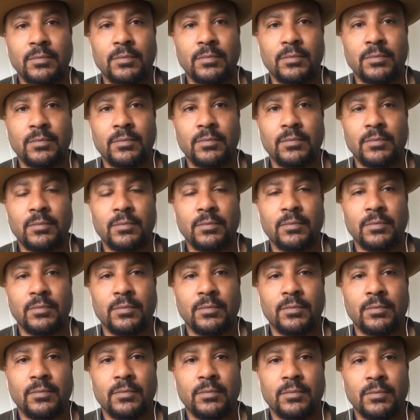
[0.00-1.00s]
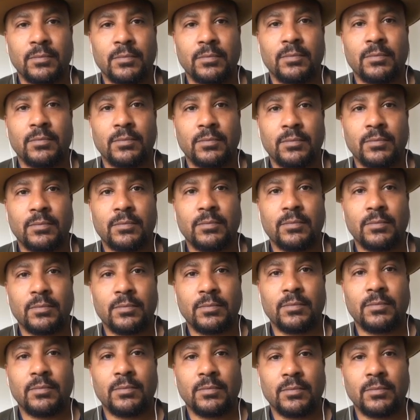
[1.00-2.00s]

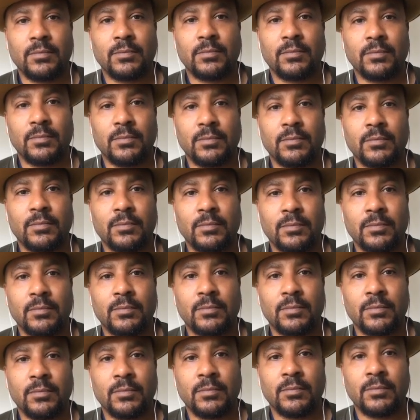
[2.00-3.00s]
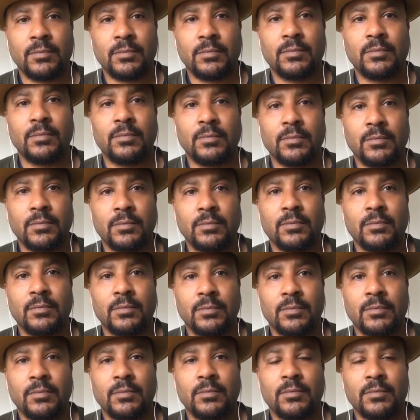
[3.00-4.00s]

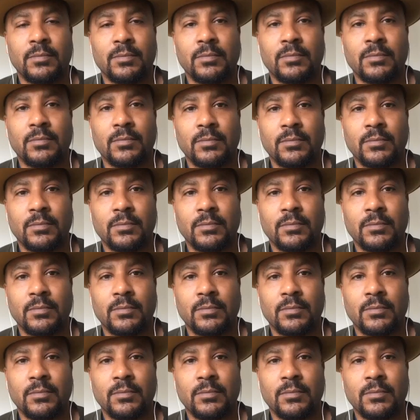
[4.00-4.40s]
(silent)